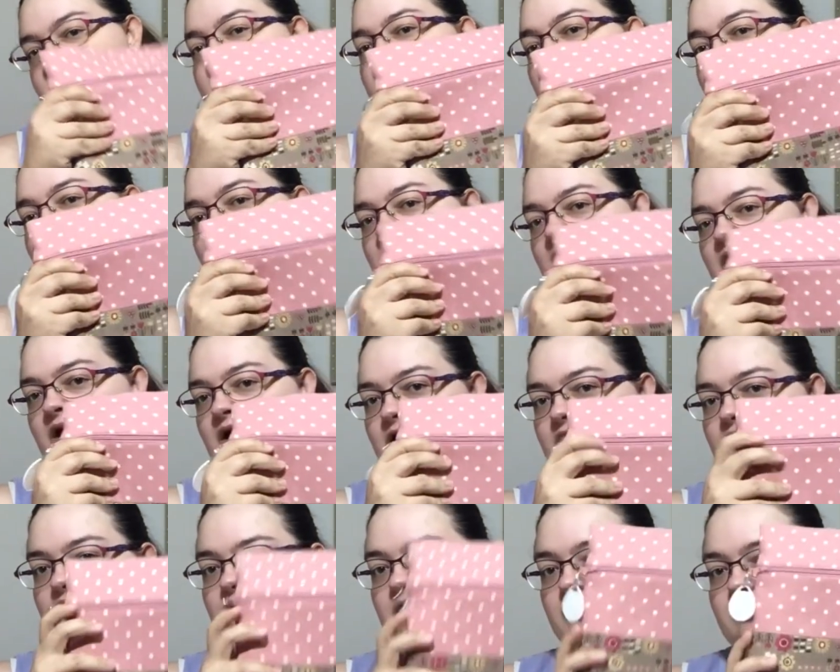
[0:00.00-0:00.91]
one that I
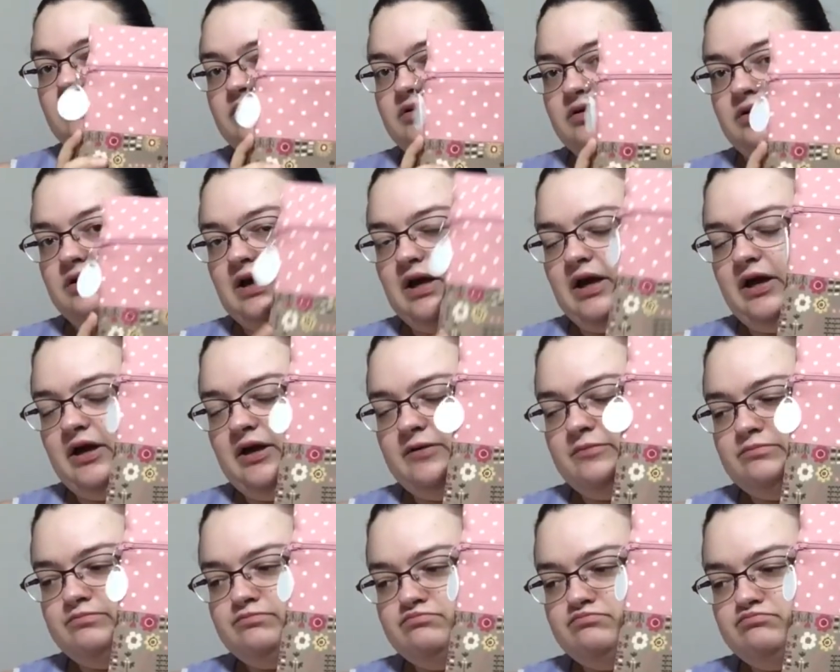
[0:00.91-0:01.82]
got
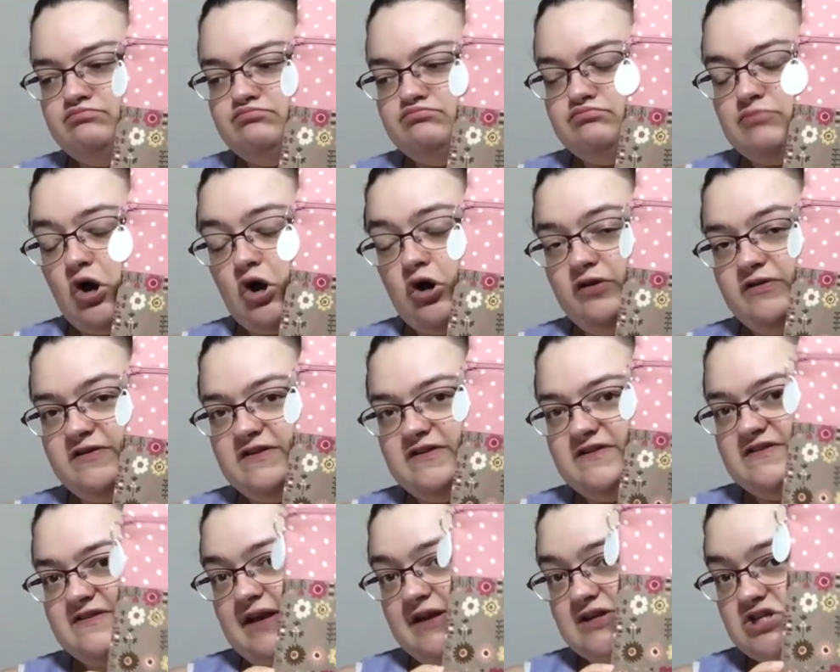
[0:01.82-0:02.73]
on Aussie
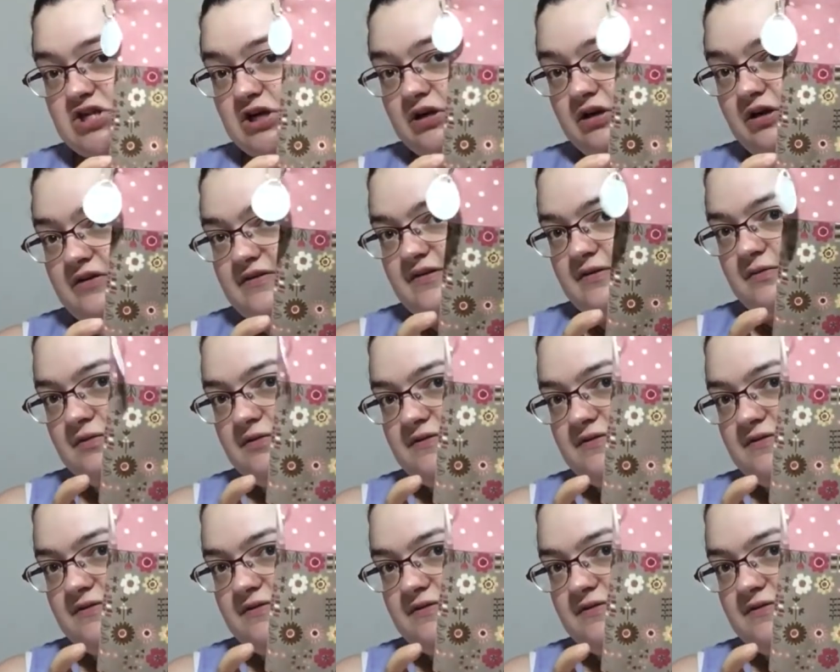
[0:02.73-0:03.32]
Stash Online. Someone was